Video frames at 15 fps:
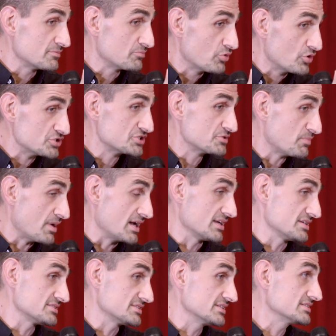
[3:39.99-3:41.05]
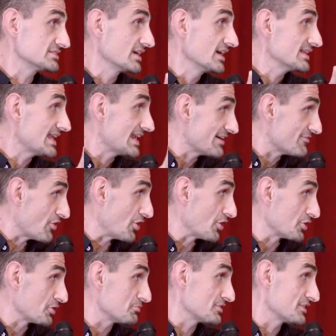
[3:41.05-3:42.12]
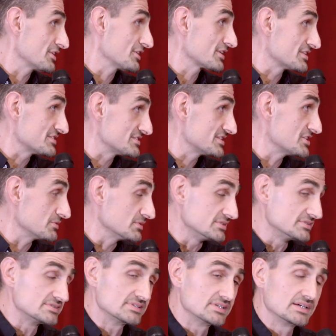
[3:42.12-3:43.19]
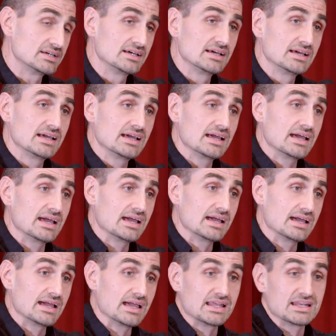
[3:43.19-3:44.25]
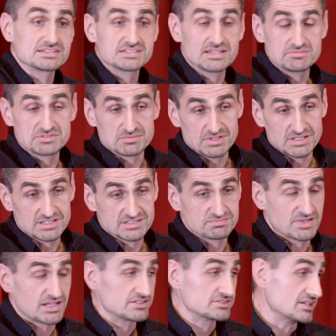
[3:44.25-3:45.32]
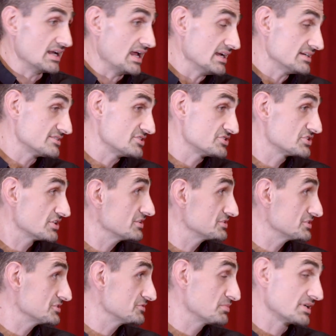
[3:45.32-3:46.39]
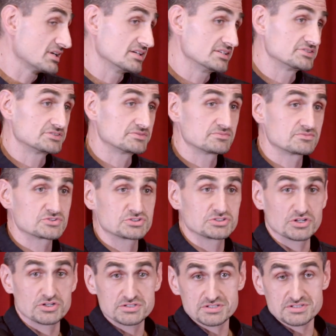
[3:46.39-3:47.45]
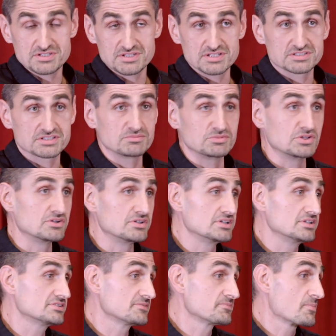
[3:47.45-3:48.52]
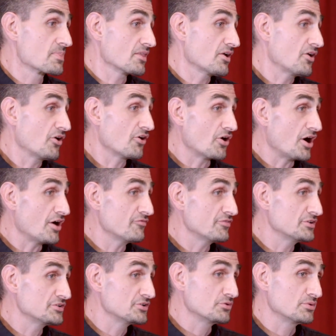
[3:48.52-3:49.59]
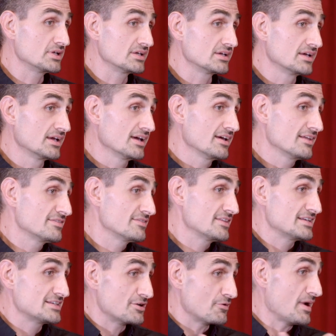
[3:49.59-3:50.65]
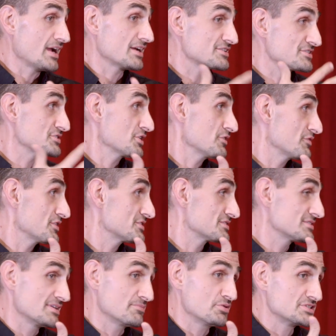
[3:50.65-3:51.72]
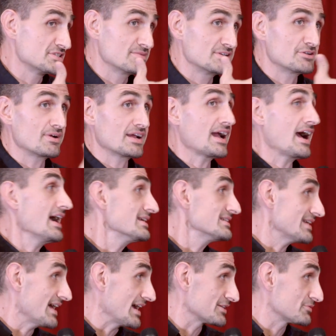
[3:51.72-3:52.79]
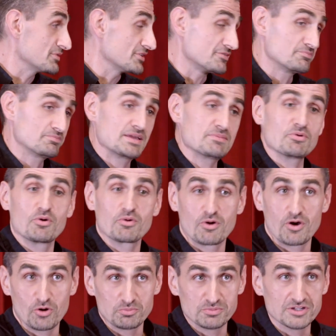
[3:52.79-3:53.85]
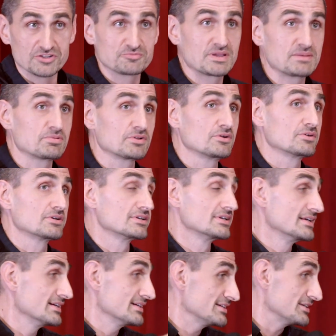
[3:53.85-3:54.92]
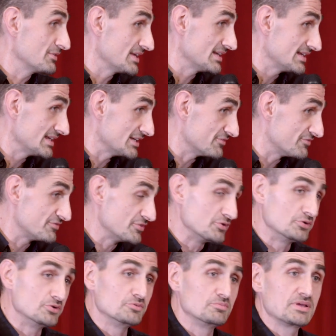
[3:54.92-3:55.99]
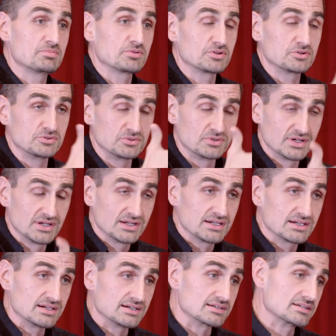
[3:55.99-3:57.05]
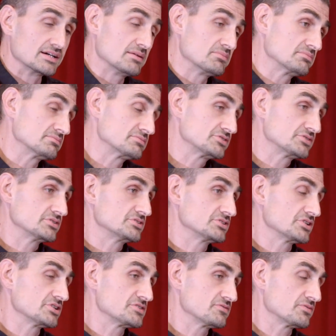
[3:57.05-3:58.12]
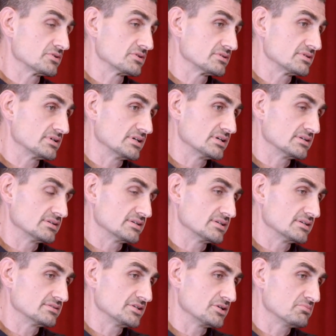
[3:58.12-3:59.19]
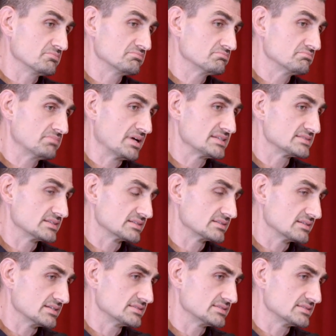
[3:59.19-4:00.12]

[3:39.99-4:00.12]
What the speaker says: pushed policies that have harmed their constituents. And it seems to me this matters a lot to churches, because churches in these communities are often doing the direct service that puts them in direct contact with people who are homeless, people who are in need of food, people who come to the church for basic